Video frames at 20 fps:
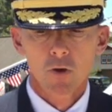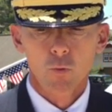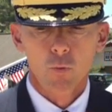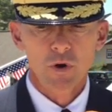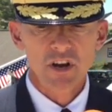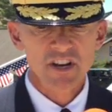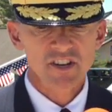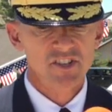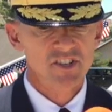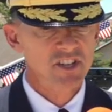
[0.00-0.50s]
We
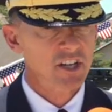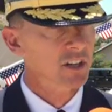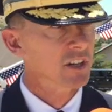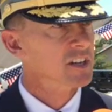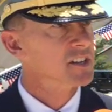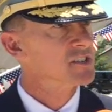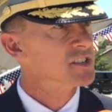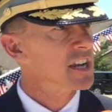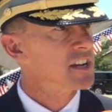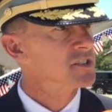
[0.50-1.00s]
still
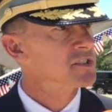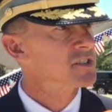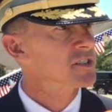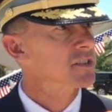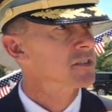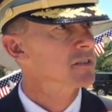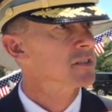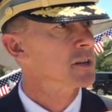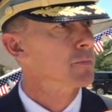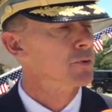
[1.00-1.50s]

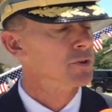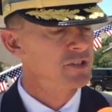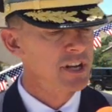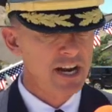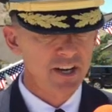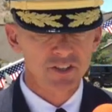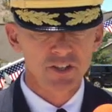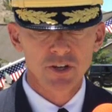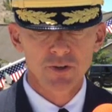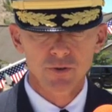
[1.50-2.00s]
exist to
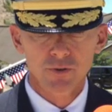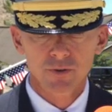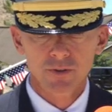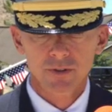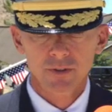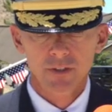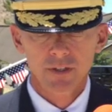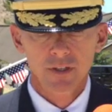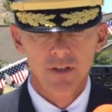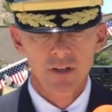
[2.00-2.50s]
protect you,
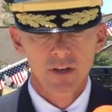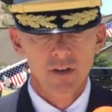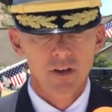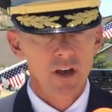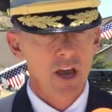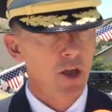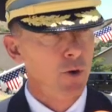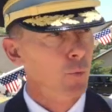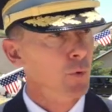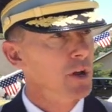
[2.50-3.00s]

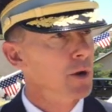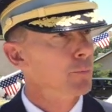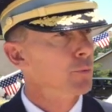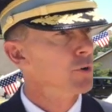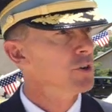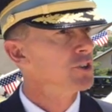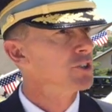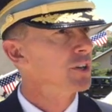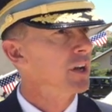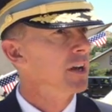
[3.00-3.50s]
and we
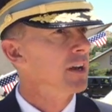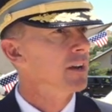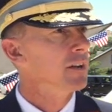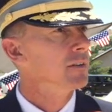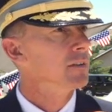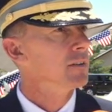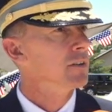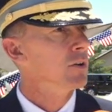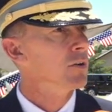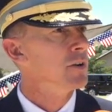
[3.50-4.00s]

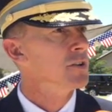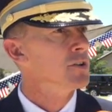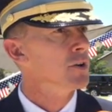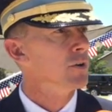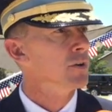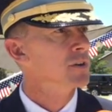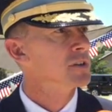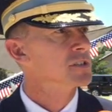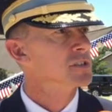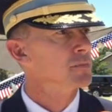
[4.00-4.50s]
appreciate your
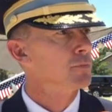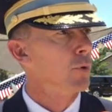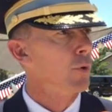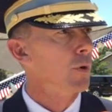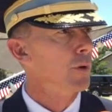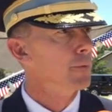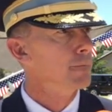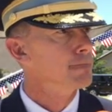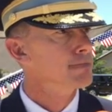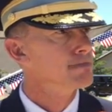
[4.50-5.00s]
enduring
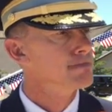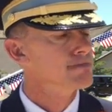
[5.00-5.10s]
support.